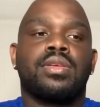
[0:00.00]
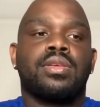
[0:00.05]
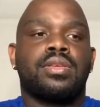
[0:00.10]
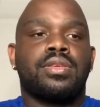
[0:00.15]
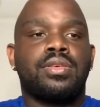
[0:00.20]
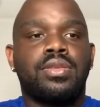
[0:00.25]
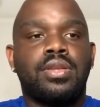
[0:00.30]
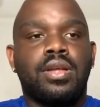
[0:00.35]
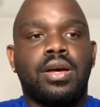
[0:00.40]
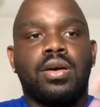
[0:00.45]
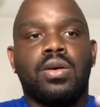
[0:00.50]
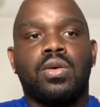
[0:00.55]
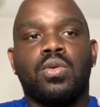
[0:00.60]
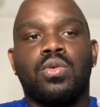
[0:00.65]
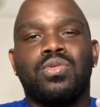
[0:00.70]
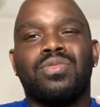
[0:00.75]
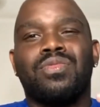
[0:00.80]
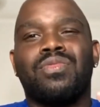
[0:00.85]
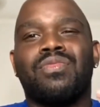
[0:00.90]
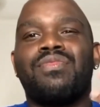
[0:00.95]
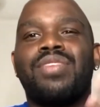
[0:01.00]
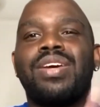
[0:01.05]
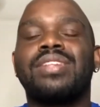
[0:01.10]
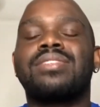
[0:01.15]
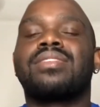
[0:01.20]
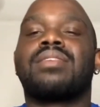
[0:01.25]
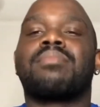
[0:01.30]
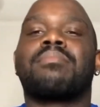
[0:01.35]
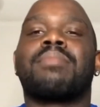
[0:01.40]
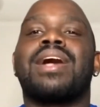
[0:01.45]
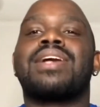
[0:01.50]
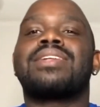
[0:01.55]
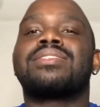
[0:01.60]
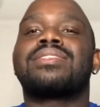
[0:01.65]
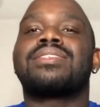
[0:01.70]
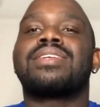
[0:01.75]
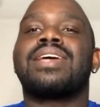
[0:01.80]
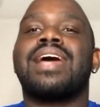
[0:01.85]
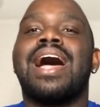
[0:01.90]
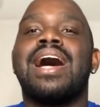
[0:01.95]
Victor
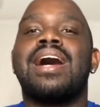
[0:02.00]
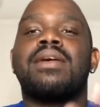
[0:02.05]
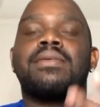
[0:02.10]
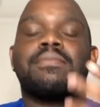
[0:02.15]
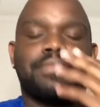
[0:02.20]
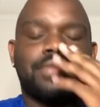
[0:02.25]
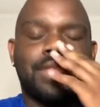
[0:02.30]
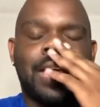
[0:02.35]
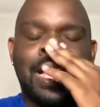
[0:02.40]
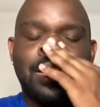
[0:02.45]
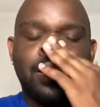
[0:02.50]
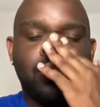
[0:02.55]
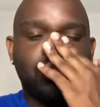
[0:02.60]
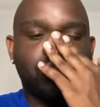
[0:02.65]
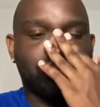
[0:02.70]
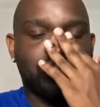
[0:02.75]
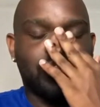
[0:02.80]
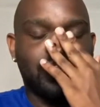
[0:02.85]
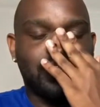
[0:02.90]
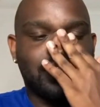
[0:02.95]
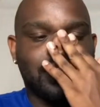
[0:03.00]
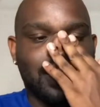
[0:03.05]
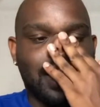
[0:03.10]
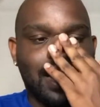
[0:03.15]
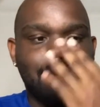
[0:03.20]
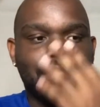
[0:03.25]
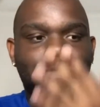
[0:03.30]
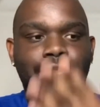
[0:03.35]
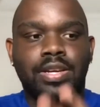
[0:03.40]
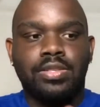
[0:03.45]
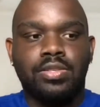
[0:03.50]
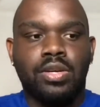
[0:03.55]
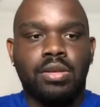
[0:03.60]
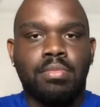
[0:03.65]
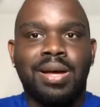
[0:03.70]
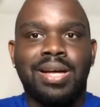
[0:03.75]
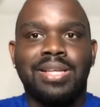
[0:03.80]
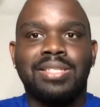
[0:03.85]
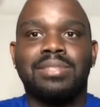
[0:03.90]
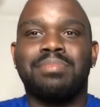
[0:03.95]
Monty, I don't dislike Victor
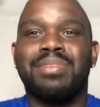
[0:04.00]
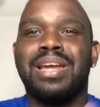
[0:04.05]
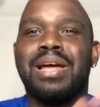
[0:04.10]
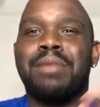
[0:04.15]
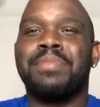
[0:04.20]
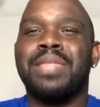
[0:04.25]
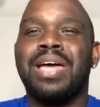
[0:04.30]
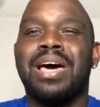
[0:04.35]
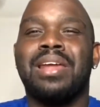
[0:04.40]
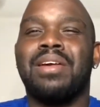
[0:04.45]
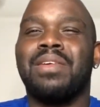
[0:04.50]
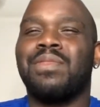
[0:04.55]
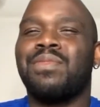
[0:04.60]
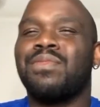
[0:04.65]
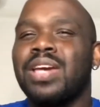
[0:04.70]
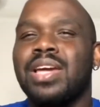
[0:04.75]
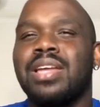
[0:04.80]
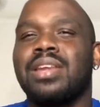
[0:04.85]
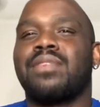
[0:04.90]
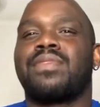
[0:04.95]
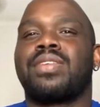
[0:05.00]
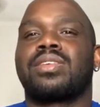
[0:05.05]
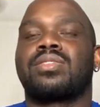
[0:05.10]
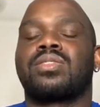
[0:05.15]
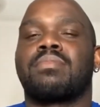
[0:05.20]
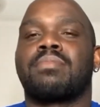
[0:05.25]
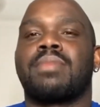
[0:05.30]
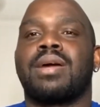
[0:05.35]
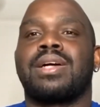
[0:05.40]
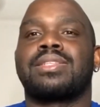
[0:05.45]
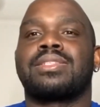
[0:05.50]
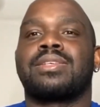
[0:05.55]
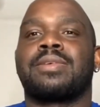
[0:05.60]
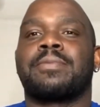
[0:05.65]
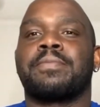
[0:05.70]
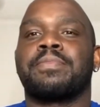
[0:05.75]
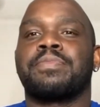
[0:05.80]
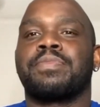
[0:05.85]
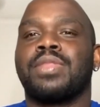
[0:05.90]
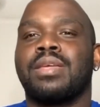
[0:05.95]
Monty, but I'm not a fan of Victor
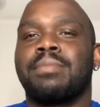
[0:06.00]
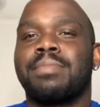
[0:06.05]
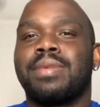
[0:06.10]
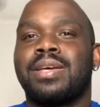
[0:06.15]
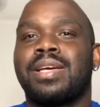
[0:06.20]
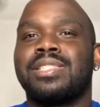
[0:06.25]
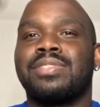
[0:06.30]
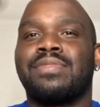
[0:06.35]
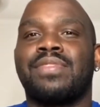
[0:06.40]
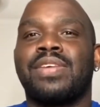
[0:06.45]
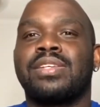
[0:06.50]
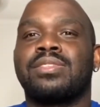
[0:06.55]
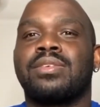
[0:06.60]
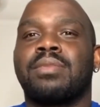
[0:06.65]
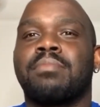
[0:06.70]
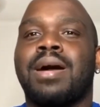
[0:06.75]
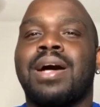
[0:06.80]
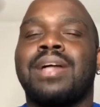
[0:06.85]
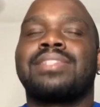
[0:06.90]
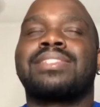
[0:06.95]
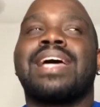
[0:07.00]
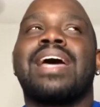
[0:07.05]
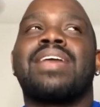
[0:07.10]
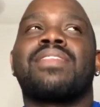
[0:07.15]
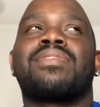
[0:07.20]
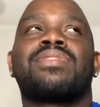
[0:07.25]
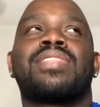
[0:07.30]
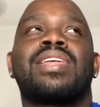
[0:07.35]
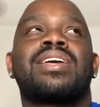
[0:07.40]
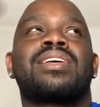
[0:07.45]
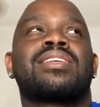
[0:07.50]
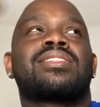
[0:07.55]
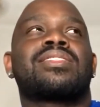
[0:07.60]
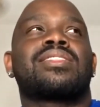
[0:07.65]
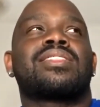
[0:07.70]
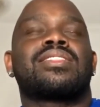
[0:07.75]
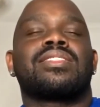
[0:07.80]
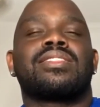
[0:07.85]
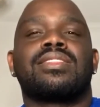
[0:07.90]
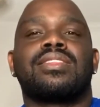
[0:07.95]
Monty because Victor Monty, I think,
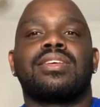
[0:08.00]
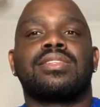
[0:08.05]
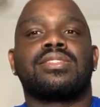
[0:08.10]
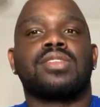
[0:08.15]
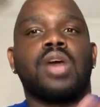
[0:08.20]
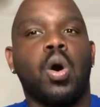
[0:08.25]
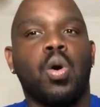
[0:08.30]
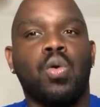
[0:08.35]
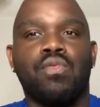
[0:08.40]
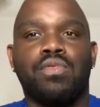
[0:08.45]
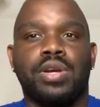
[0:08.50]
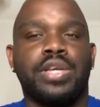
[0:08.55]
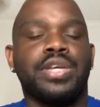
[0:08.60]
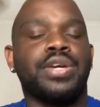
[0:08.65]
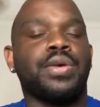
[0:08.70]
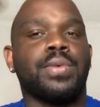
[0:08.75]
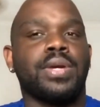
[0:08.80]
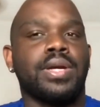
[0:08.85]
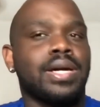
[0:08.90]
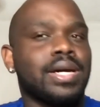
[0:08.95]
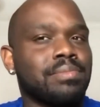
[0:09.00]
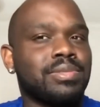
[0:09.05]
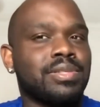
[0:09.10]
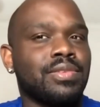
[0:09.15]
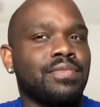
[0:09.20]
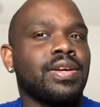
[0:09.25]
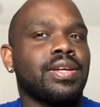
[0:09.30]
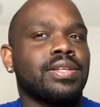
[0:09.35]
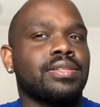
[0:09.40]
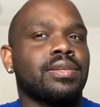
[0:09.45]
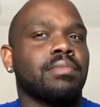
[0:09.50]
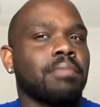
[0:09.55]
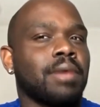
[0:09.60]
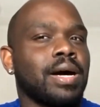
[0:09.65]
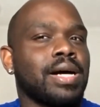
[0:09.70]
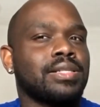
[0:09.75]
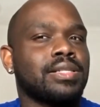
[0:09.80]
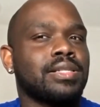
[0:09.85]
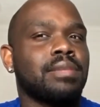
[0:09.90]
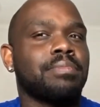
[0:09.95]
is overkill when it comes to Victor
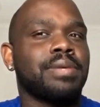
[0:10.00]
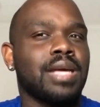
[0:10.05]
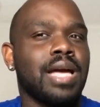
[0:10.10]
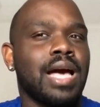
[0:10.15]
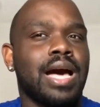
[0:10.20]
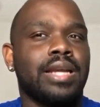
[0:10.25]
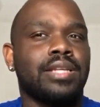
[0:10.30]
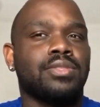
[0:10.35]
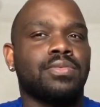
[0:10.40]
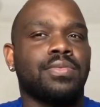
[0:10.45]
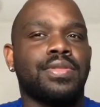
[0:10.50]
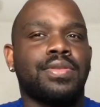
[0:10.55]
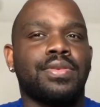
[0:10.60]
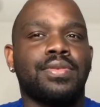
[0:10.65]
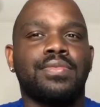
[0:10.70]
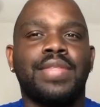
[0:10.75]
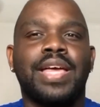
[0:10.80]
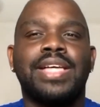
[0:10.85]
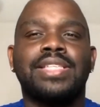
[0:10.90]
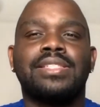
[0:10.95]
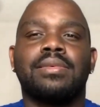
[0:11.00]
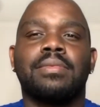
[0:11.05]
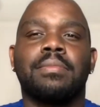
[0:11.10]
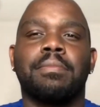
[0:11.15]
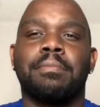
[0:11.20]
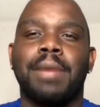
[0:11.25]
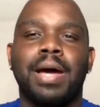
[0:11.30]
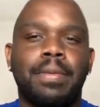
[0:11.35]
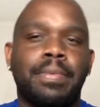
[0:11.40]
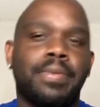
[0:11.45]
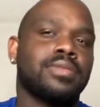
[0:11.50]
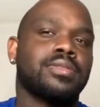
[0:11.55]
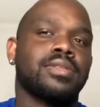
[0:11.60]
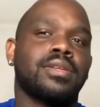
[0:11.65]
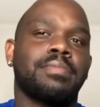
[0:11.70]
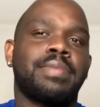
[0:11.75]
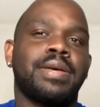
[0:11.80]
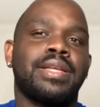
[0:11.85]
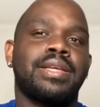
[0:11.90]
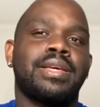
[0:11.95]
Monty, to be honest with you. That's my
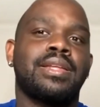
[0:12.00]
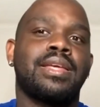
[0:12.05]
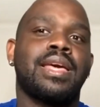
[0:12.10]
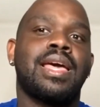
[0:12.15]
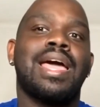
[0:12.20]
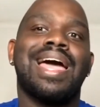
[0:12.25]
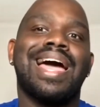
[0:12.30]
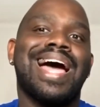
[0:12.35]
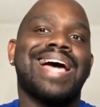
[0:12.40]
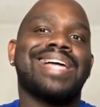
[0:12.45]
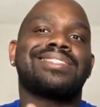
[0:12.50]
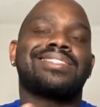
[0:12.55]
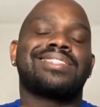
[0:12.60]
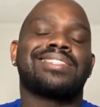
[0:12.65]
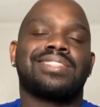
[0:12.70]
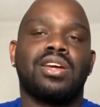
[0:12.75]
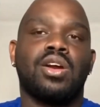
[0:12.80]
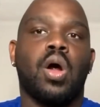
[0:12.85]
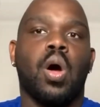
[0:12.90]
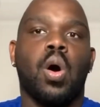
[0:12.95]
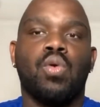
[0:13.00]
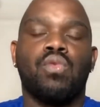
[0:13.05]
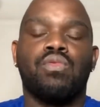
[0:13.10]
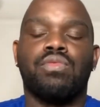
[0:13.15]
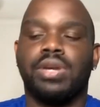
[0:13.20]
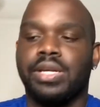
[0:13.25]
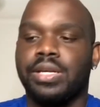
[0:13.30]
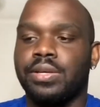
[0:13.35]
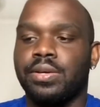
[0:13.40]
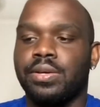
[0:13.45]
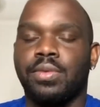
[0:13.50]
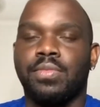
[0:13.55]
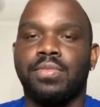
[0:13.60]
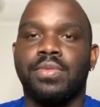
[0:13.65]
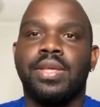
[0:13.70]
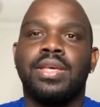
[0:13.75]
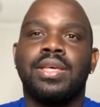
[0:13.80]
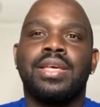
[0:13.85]
personal opinion. I just think they're overkill.